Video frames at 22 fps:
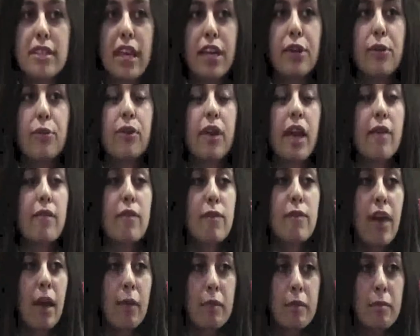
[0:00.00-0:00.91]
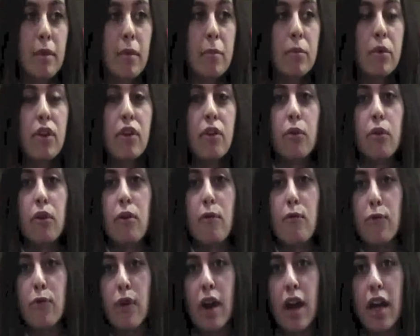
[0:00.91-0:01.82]
I don't have a family member or
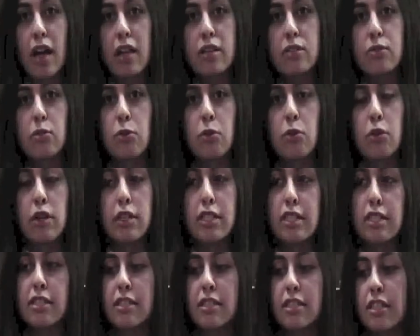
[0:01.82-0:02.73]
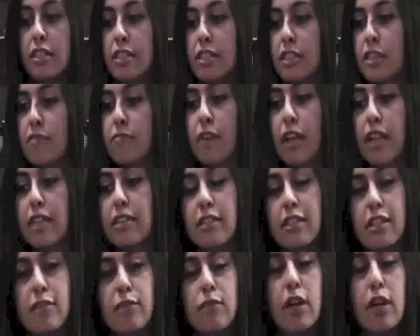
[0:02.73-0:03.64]
a friend or a distant
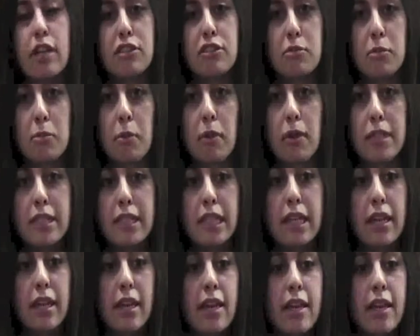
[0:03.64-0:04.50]
relative who has cerebral palsy.